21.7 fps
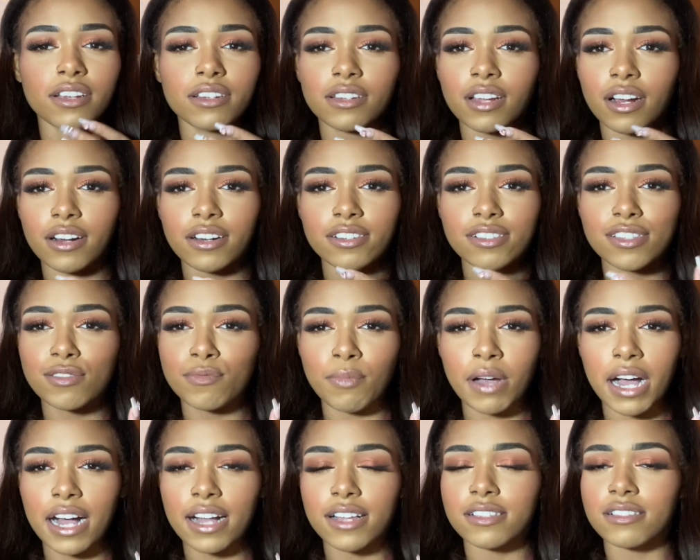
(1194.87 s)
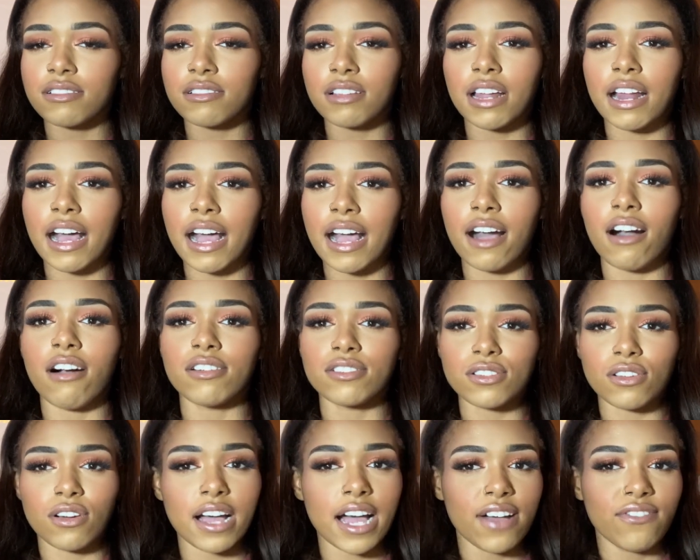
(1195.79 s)
dark spots that I
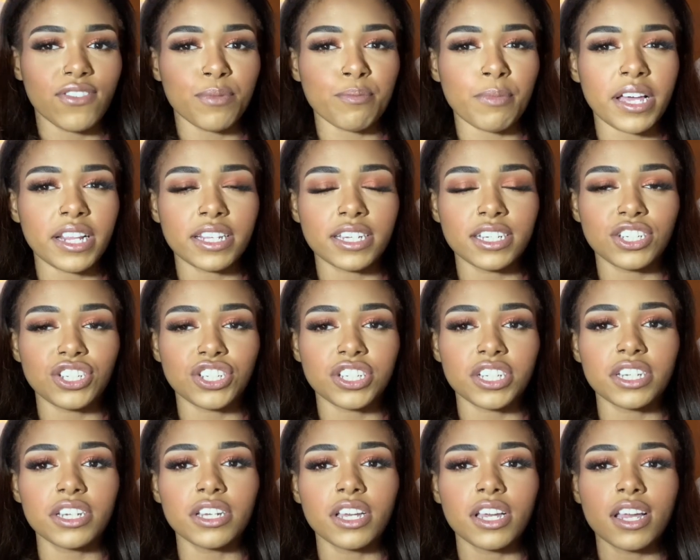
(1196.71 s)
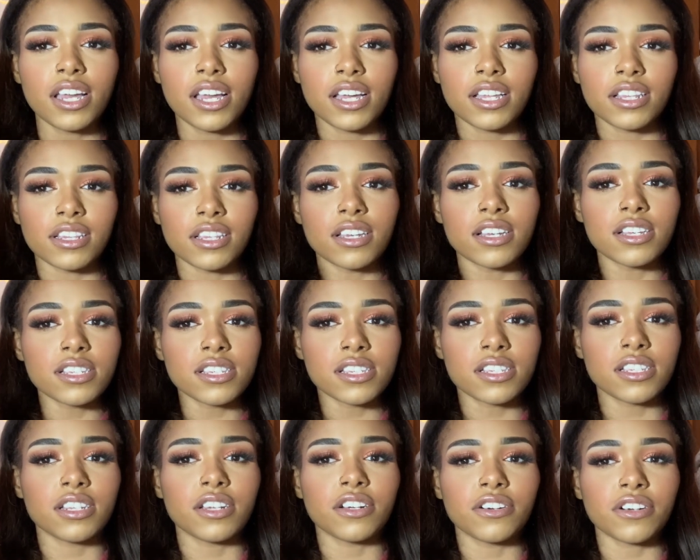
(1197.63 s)
also have in my link tree, this
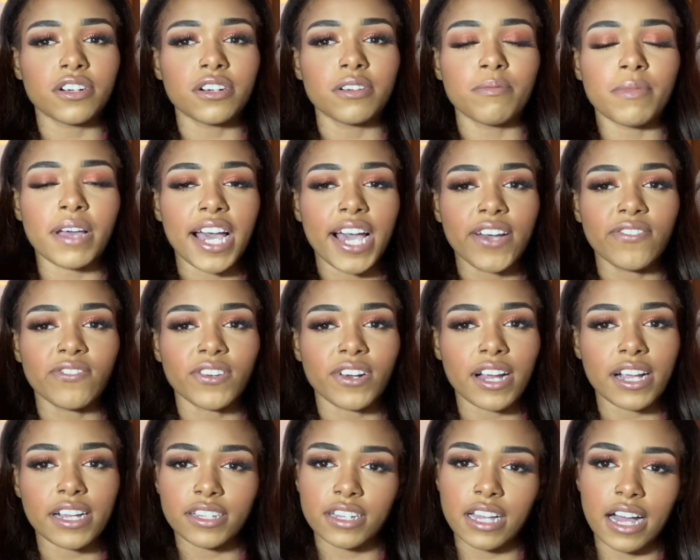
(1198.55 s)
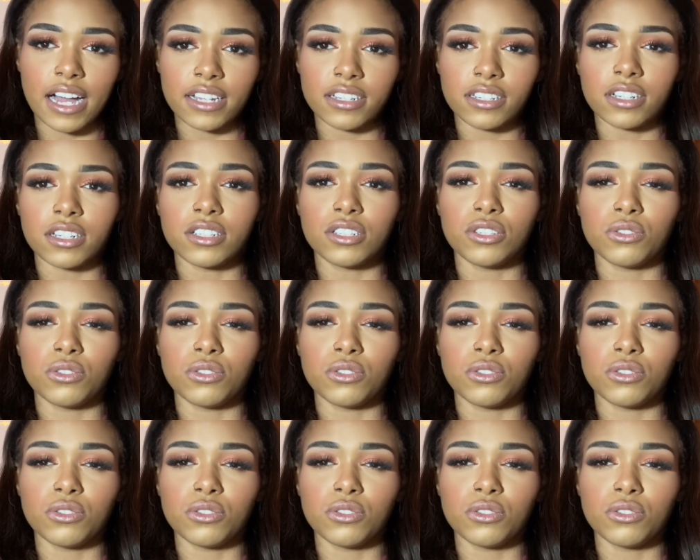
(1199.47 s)
serum, after I got done